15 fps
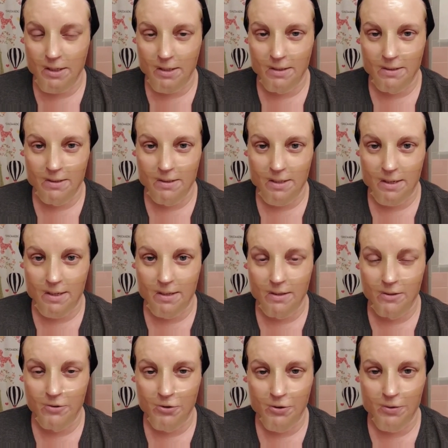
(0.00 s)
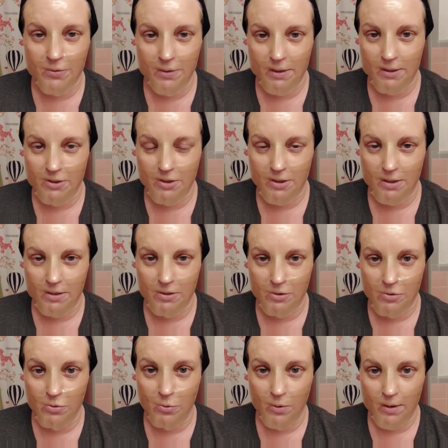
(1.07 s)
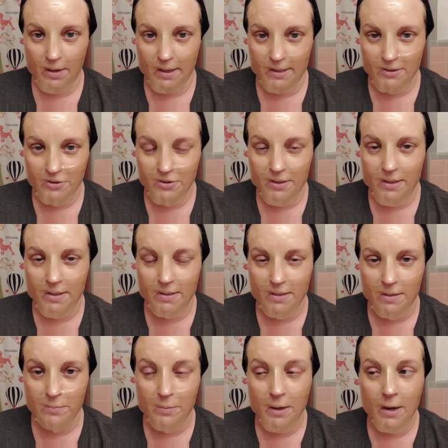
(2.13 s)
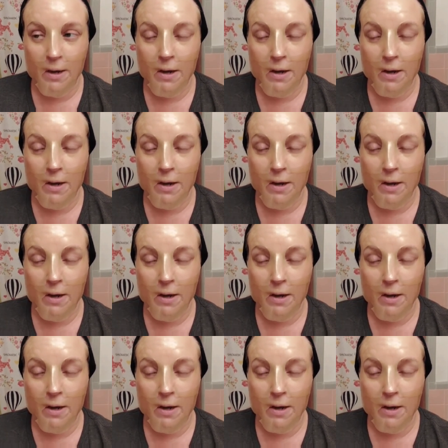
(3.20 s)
and instead the true religion is Zoroastrianism,